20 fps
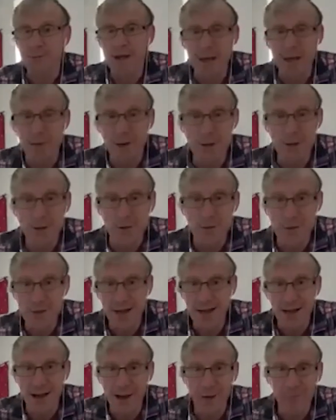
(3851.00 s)
year list
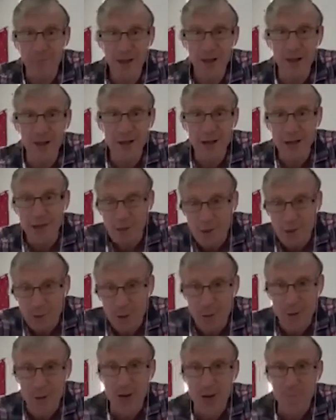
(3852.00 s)
and totting
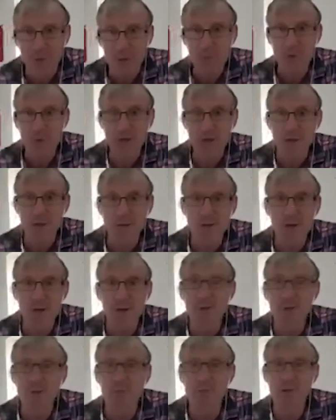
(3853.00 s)
up the species,
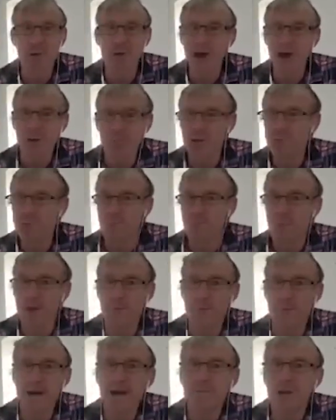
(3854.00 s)
that
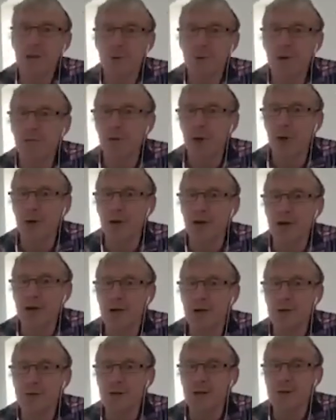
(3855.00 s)
maybe would have got
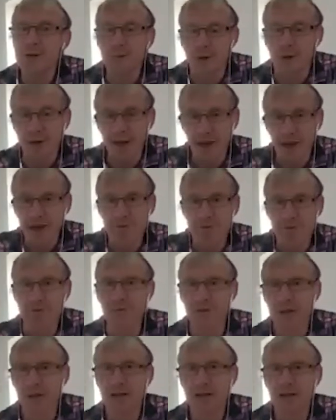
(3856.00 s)
unnoticed. But I have
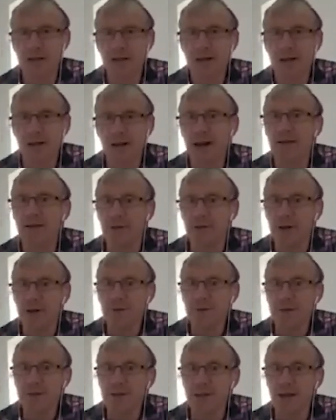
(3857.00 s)

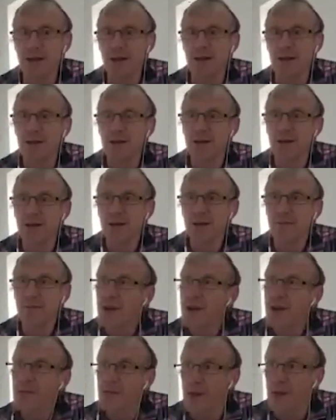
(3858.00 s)
noticed that. The other
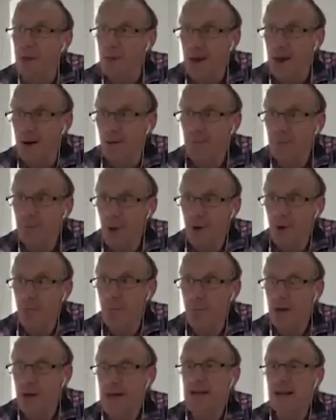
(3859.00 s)
thing about
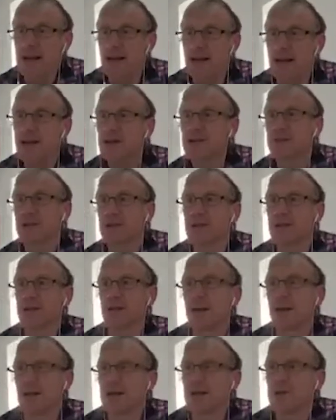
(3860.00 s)
complete lists is
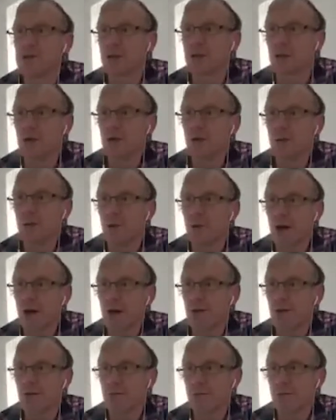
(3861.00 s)
it is a good way
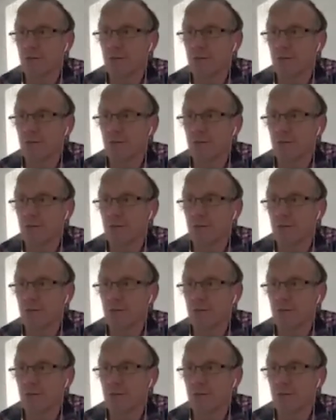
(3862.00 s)
of